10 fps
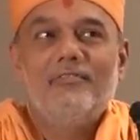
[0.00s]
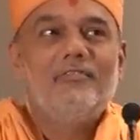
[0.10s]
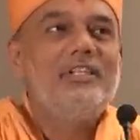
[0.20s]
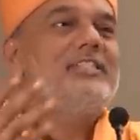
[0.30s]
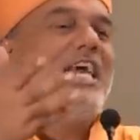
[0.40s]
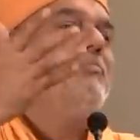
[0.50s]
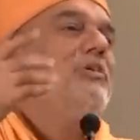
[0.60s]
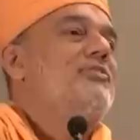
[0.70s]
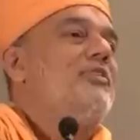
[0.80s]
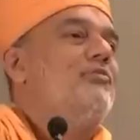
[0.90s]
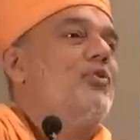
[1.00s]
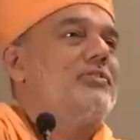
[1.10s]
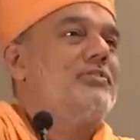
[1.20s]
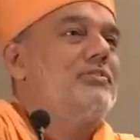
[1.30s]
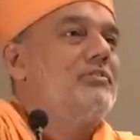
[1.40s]
Once Emerson
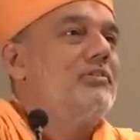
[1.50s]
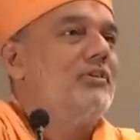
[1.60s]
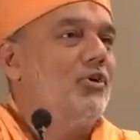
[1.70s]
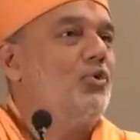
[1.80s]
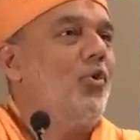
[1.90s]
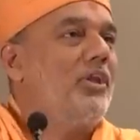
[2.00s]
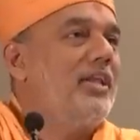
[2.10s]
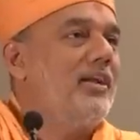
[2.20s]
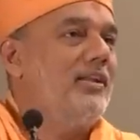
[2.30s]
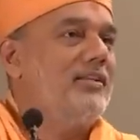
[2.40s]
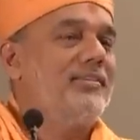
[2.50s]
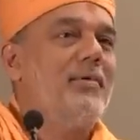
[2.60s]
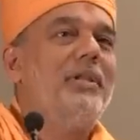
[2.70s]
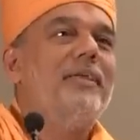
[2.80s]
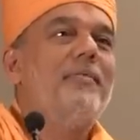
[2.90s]
was talking at an
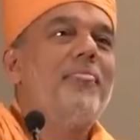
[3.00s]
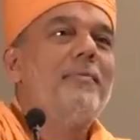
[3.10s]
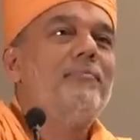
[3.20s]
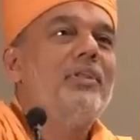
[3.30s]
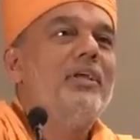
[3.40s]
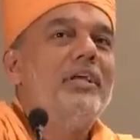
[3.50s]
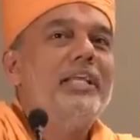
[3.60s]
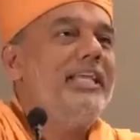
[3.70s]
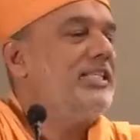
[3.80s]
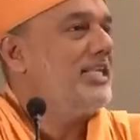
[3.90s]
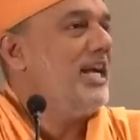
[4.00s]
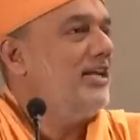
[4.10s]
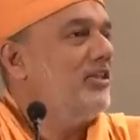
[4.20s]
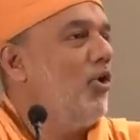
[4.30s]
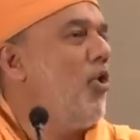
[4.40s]
assembly, he
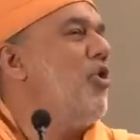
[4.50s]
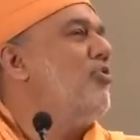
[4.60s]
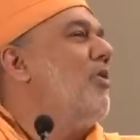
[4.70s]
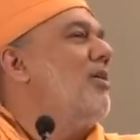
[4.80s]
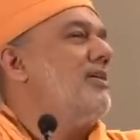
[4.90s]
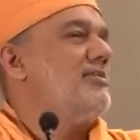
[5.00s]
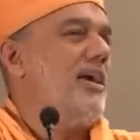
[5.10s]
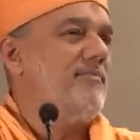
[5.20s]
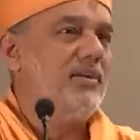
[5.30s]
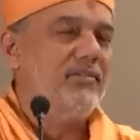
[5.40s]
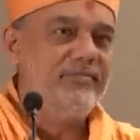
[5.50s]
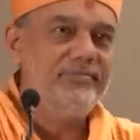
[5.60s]
said, the whole world is a heaven.